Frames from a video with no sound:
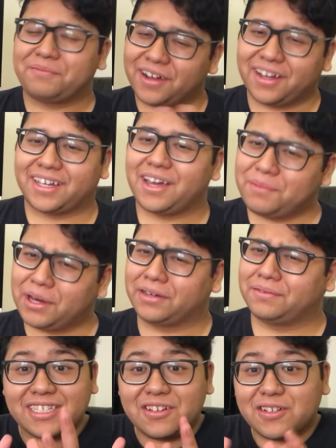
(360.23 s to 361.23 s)
like bruh, come on.
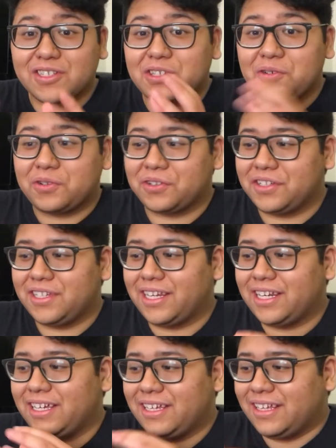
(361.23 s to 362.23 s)
This song's so good
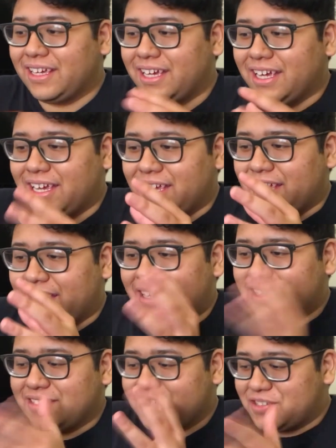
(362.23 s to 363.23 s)
that it It
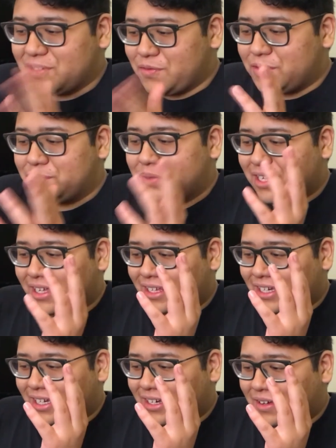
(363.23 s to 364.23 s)
doesn't deserve to be a,
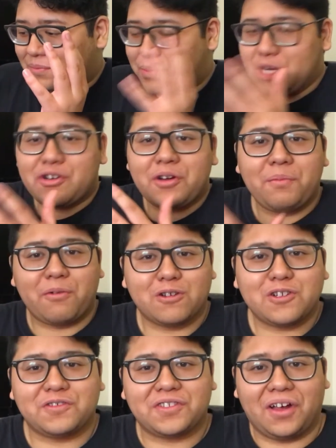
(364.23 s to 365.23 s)
like a beer
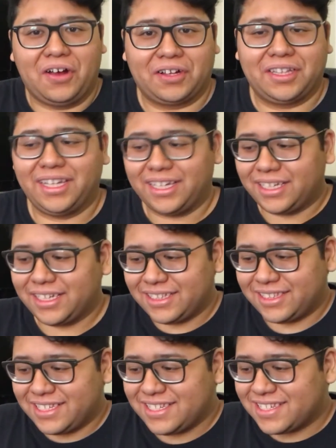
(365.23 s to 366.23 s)
commercial song. Like
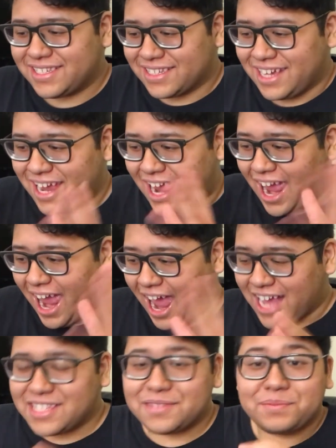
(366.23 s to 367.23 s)
this
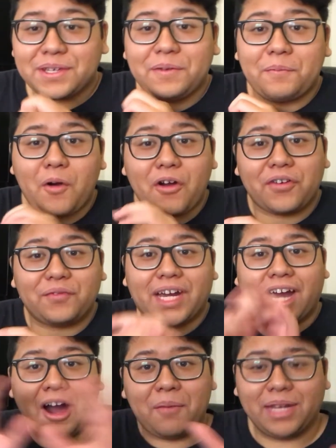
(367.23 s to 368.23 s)
has to be a part of a
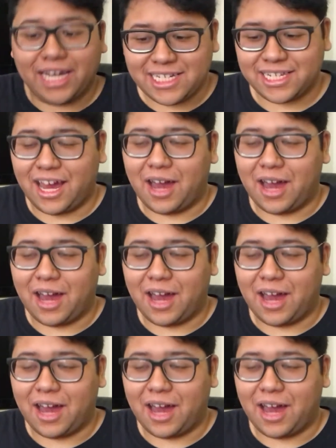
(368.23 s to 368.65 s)
compilation